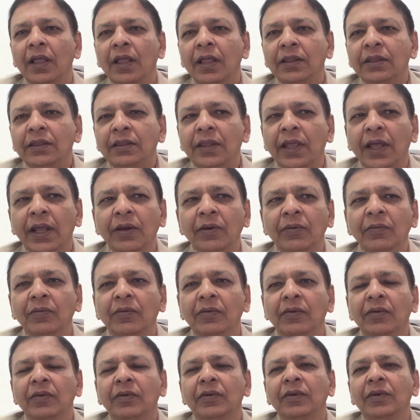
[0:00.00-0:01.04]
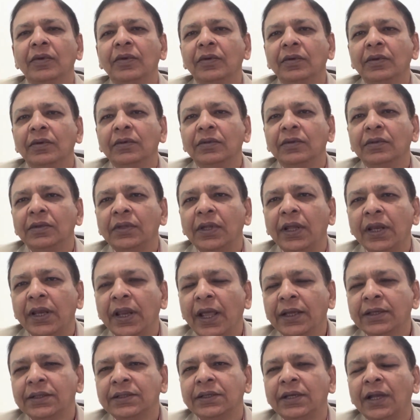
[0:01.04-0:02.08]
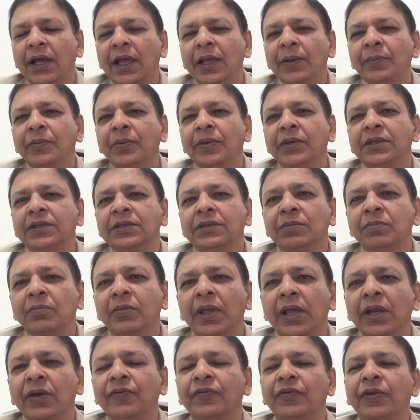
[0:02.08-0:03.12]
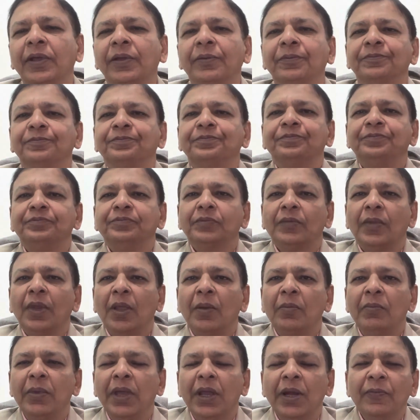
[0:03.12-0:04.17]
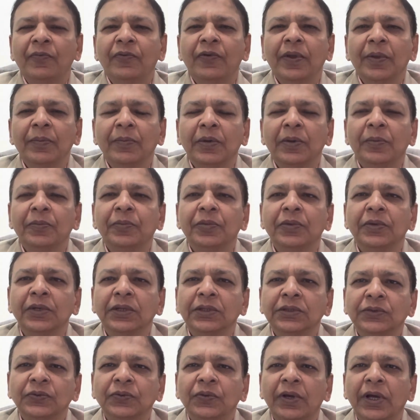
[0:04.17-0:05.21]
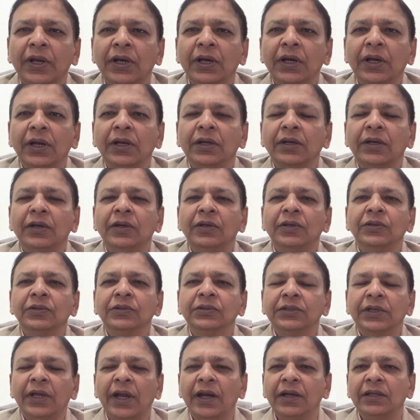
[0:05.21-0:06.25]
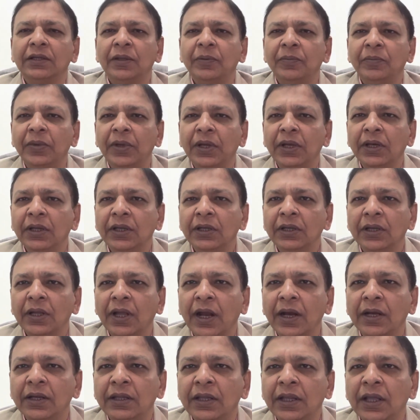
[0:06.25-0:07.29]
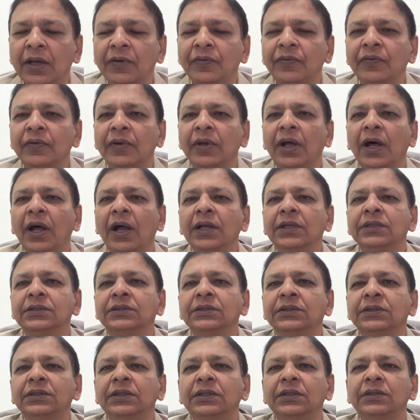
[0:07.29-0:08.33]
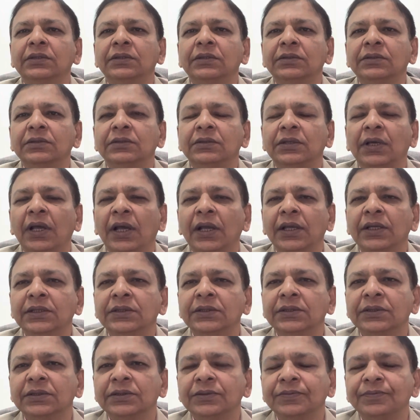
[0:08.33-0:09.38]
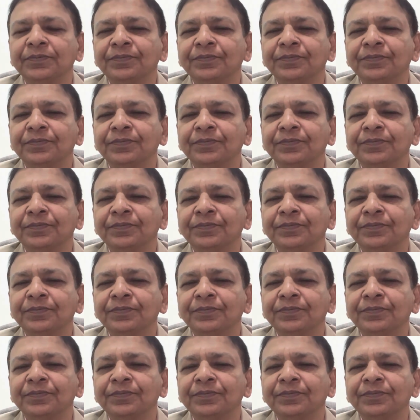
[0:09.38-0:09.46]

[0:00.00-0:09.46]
Then the next type is mainframe. Mainframe computers were introduced at the beginning, and they are of large size,